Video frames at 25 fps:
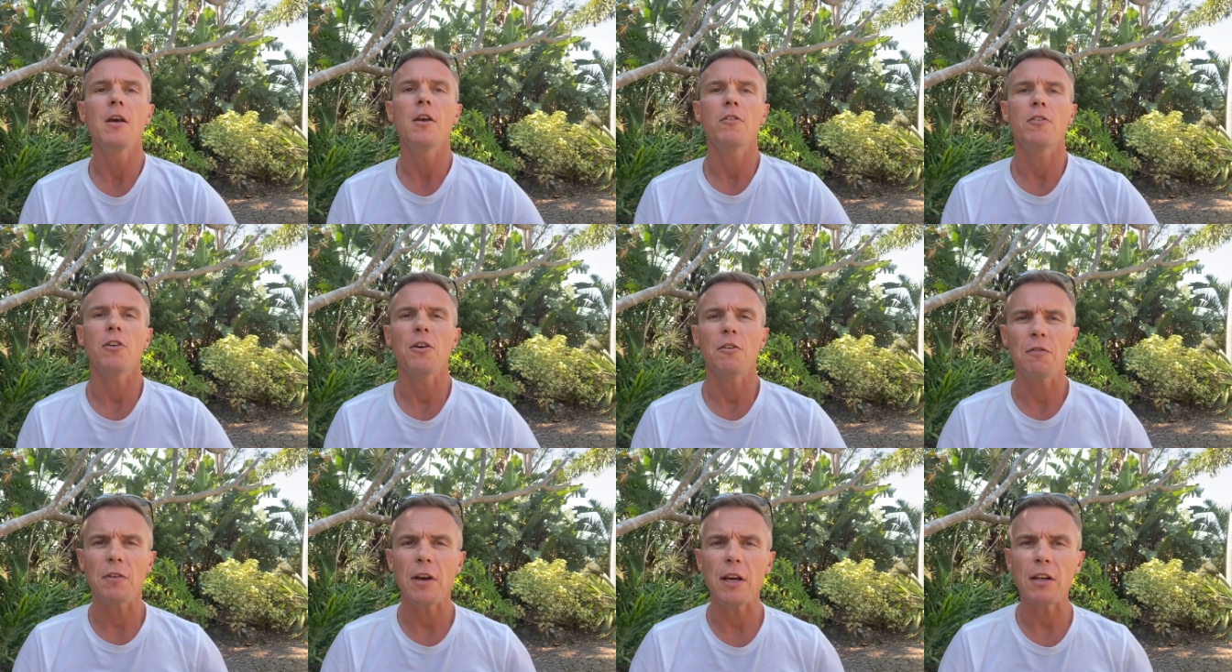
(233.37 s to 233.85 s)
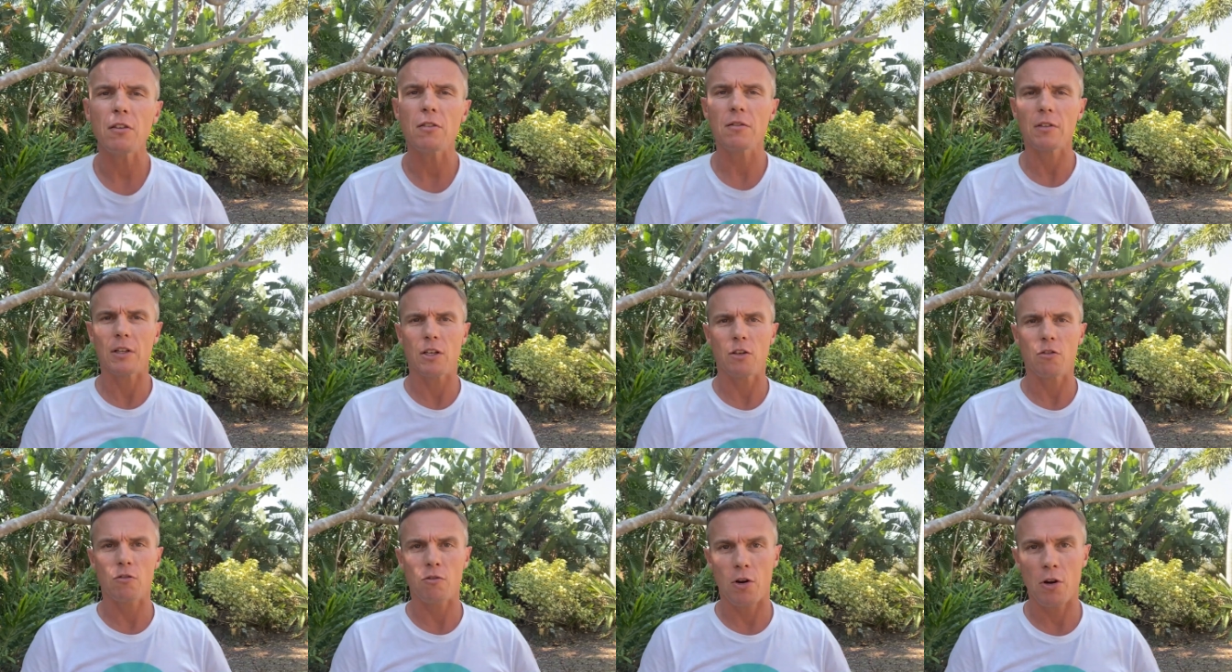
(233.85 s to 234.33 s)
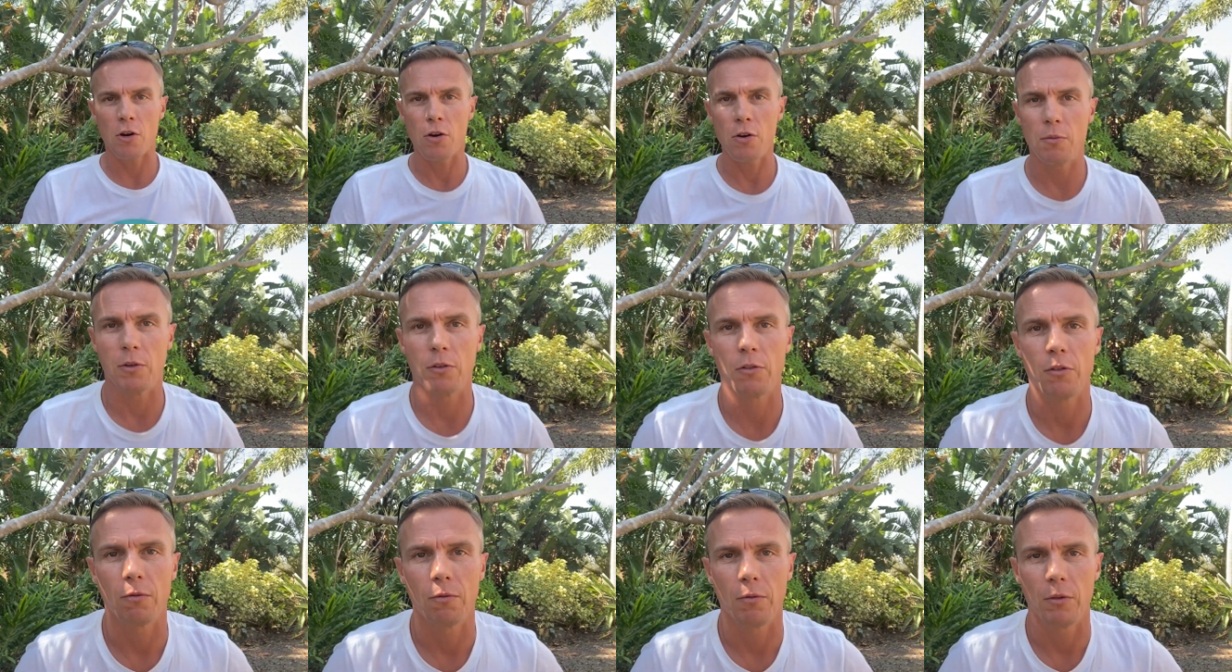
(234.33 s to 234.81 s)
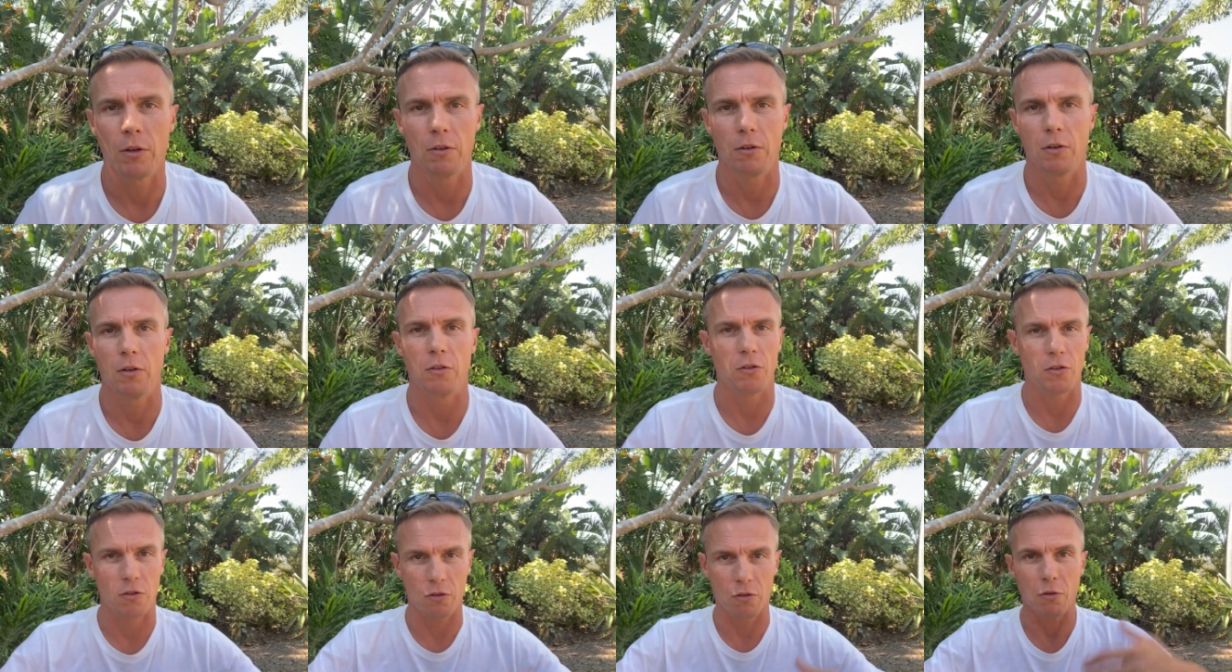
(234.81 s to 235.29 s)
So effectively, Chrome is,
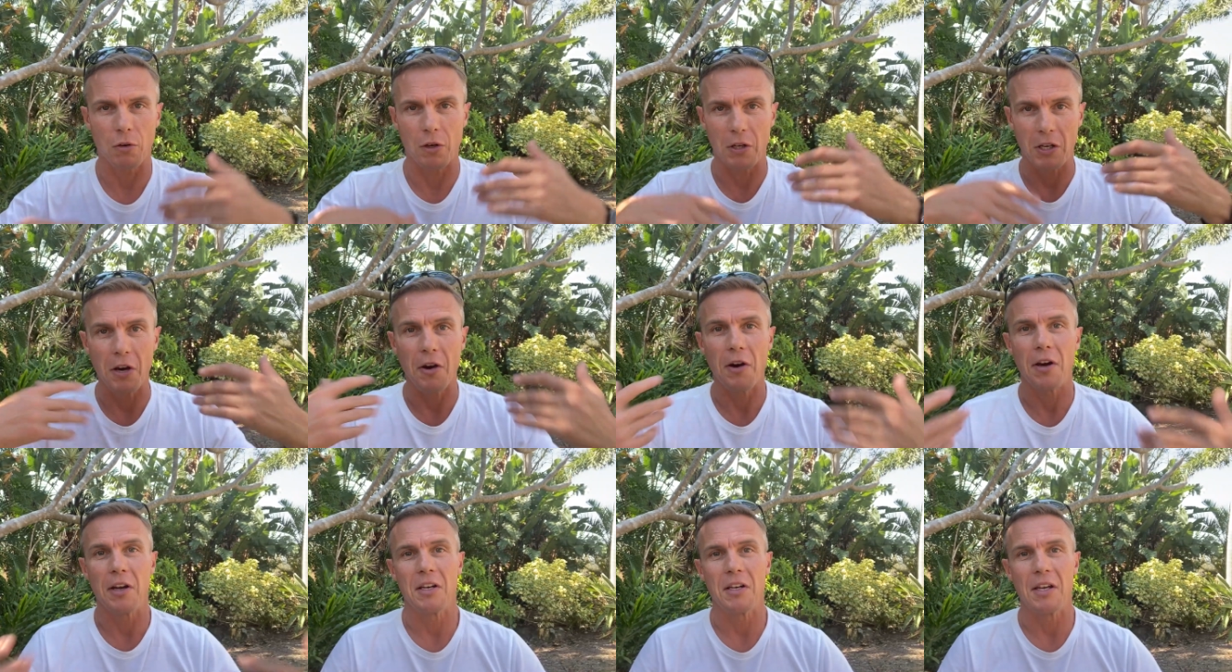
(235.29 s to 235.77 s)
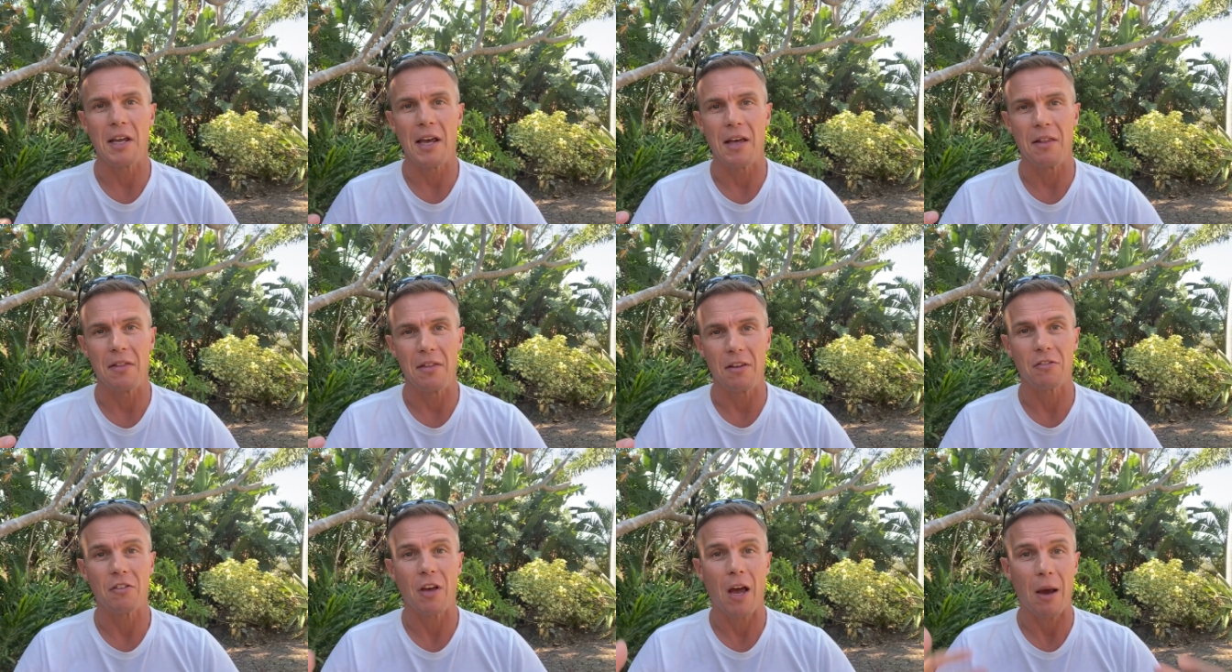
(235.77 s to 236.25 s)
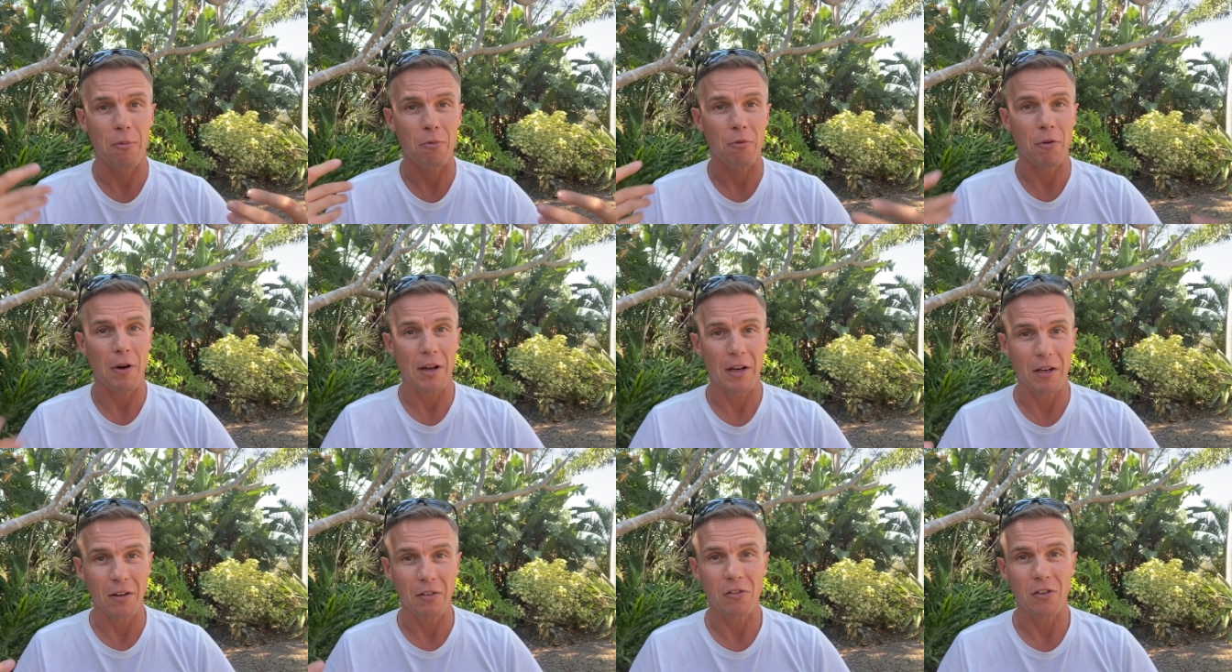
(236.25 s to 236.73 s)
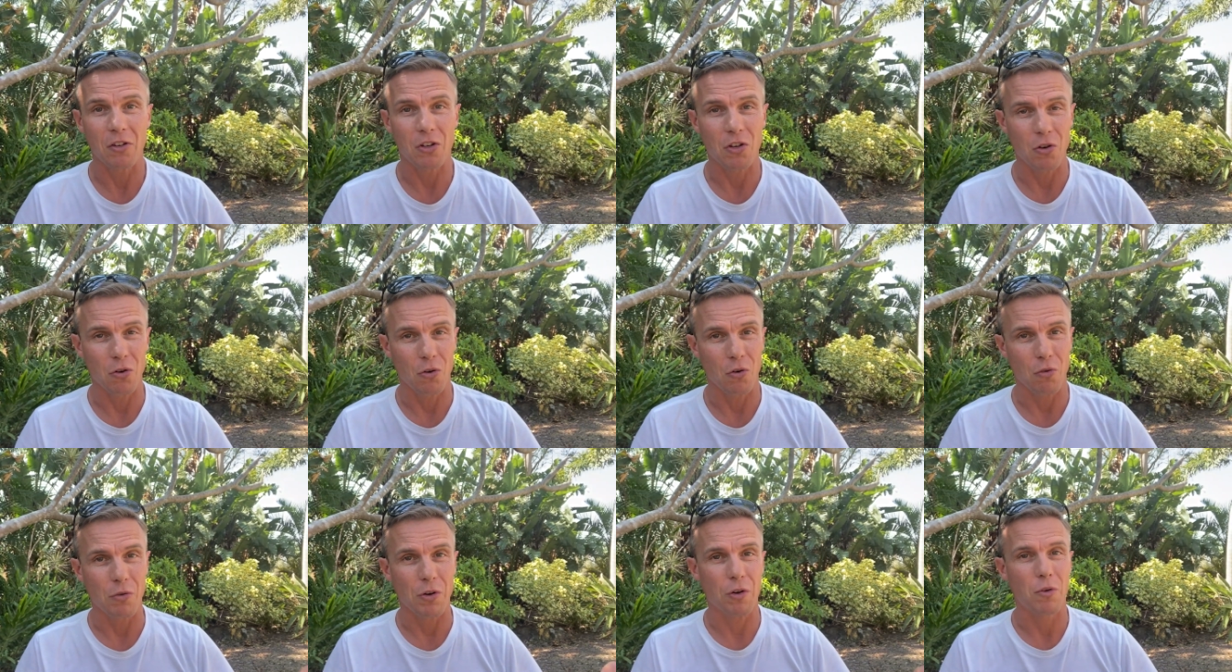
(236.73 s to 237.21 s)
is sort of going down this upgrade
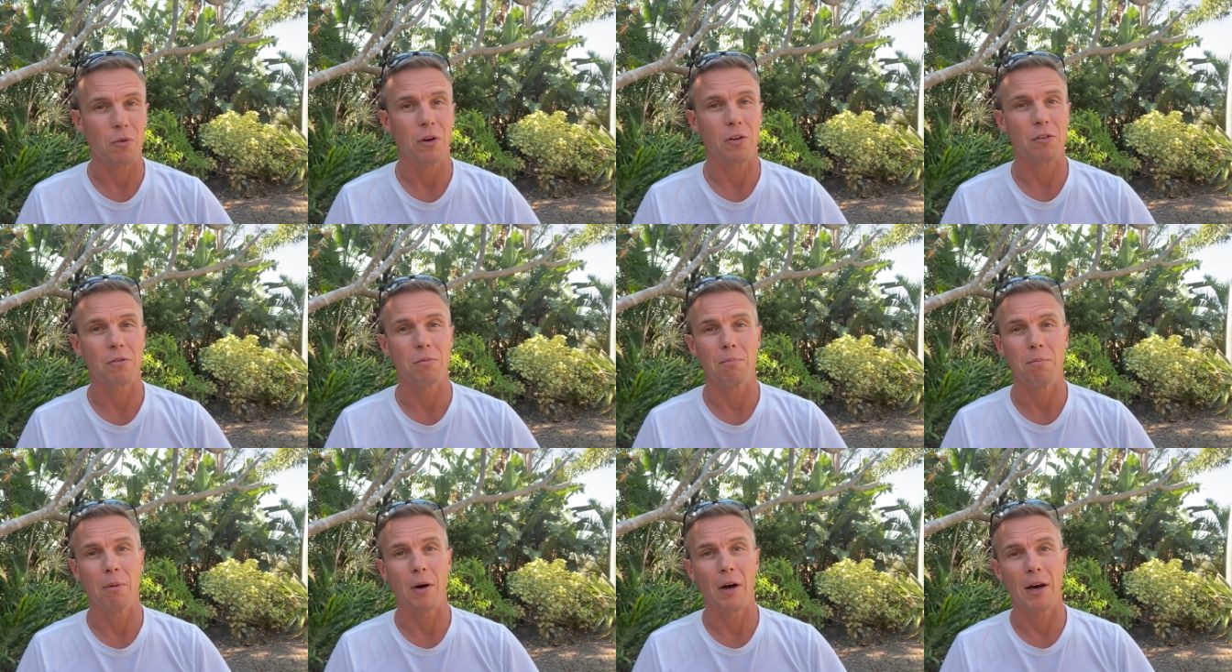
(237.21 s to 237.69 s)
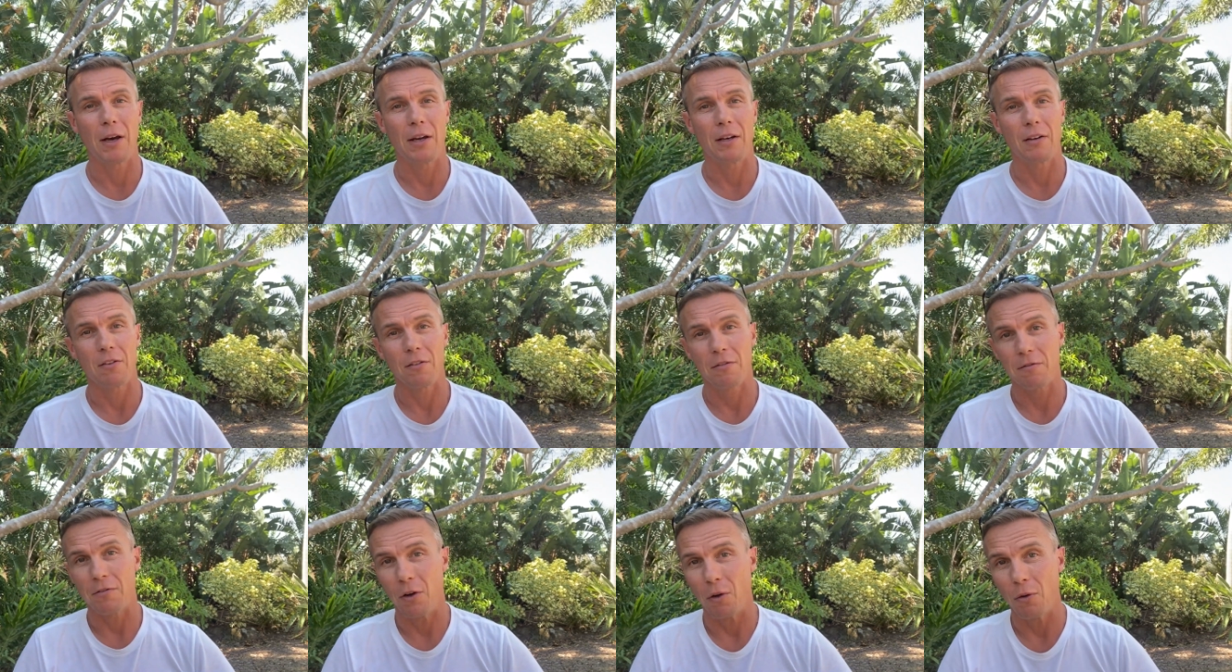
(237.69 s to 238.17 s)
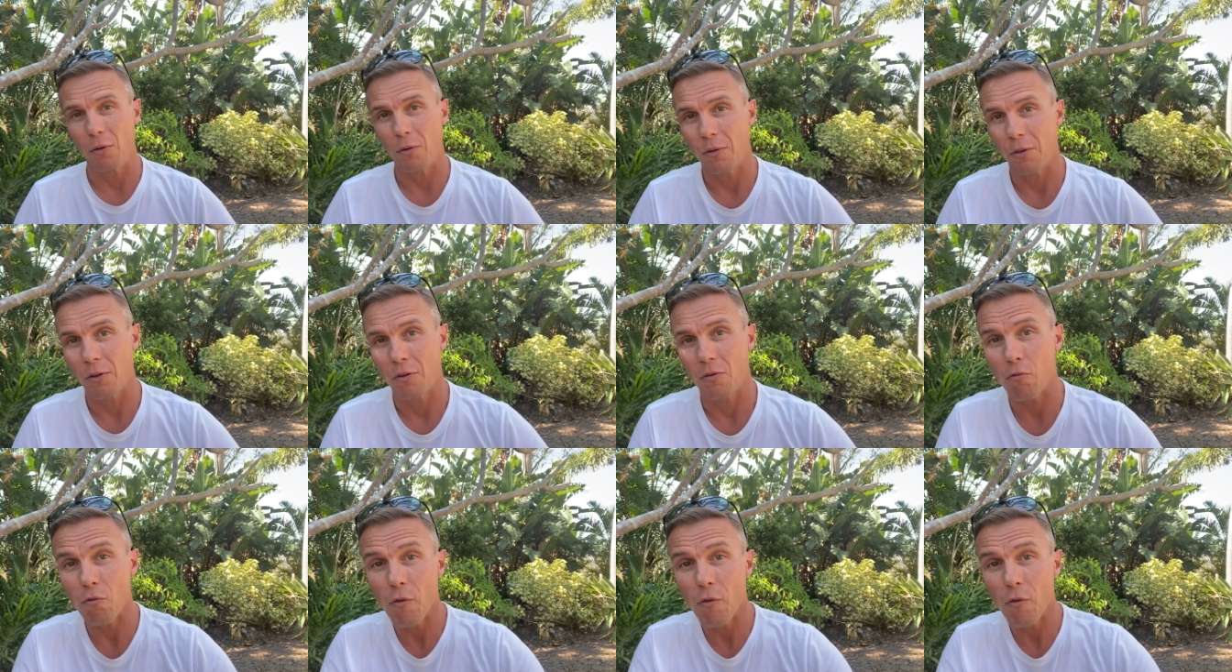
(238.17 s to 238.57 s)
insecure request by default